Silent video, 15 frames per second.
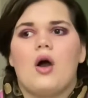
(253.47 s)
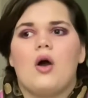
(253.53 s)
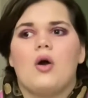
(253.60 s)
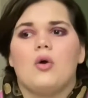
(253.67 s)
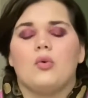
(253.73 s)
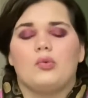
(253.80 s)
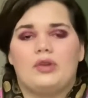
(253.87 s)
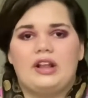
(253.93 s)

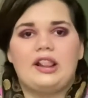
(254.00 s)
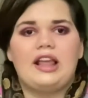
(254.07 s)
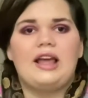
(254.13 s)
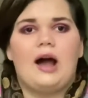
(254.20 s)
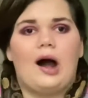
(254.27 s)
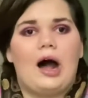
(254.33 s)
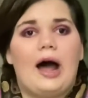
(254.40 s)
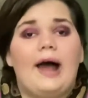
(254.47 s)
really
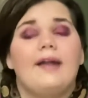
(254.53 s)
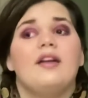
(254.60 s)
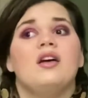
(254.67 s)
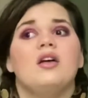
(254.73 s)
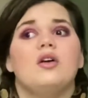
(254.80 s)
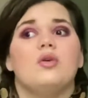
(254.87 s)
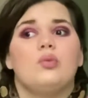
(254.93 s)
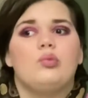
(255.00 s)
hot
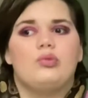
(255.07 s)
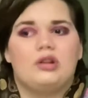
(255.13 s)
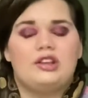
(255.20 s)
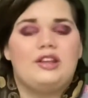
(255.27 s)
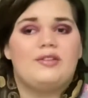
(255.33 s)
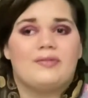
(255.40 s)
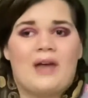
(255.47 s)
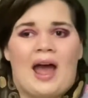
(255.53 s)
really
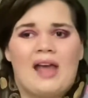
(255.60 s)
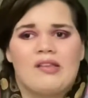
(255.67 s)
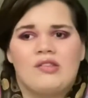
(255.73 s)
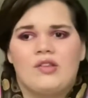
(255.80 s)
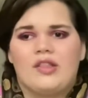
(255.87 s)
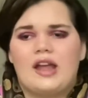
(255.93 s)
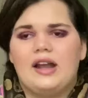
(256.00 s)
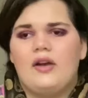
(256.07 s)
fast. So
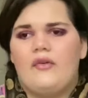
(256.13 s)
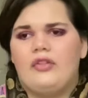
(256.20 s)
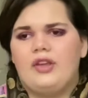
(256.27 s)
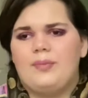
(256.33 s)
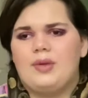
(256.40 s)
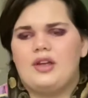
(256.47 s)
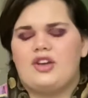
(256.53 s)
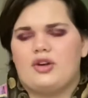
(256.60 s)
they'd only
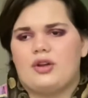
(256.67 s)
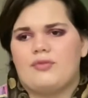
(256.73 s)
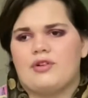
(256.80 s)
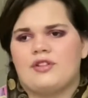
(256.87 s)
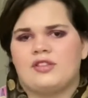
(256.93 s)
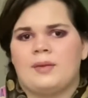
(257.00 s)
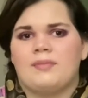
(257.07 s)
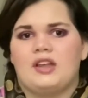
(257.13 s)
be good for
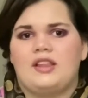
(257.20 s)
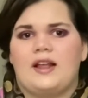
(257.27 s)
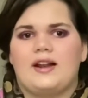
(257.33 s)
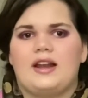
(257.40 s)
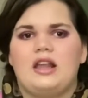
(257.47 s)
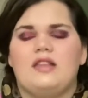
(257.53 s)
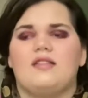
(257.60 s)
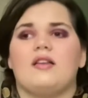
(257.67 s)
something that
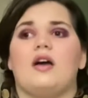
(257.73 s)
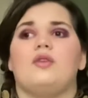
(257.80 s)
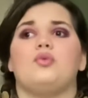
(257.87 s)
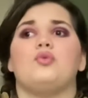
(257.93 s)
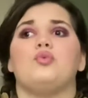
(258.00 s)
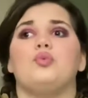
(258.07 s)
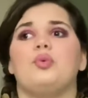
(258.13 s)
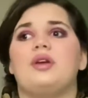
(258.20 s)
needs a
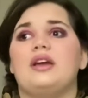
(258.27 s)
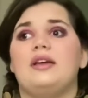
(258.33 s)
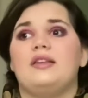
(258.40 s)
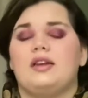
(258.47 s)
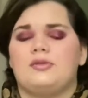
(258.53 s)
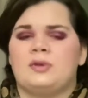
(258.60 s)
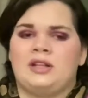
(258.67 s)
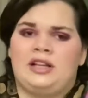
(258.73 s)
really,
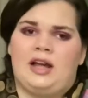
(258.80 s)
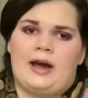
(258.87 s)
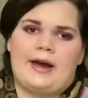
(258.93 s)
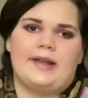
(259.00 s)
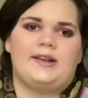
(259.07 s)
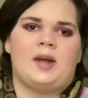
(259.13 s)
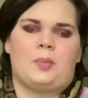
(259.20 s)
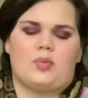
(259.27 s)
really high
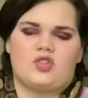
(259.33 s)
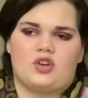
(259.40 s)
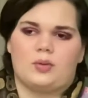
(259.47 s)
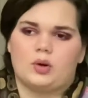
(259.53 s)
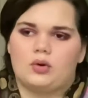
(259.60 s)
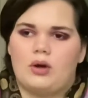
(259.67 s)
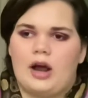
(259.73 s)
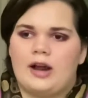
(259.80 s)
temperature
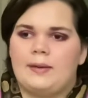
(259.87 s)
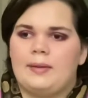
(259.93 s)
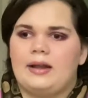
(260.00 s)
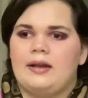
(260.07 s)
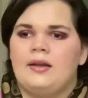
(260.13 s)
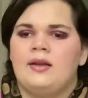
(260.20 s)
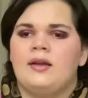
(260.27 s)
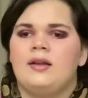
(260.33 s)
requirement,
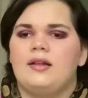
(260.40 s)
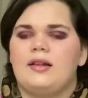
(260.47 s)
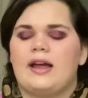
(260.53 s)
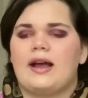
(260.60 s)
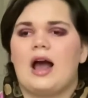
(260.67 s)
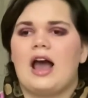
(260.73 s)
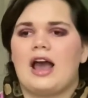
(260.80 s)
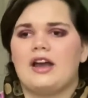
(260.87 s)
like
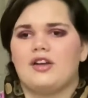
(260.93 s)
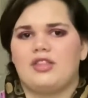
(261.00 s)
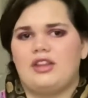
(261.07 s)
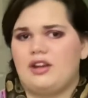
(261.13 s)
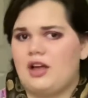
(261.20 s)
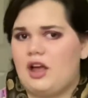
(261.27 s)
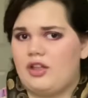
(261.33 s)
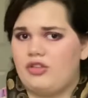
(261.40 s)
higher than
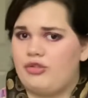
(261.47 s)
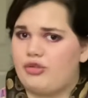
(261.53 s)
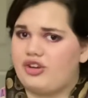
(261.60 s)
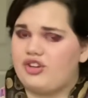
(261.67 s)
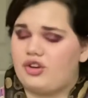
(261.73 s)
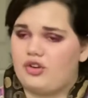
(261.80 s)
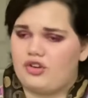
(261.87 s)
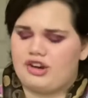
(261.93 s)
100
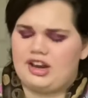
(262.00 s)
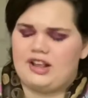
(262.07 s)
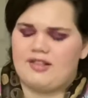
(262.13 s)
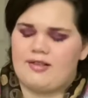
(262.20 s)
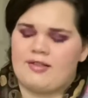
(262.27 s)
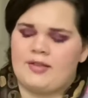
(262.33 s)
degrees.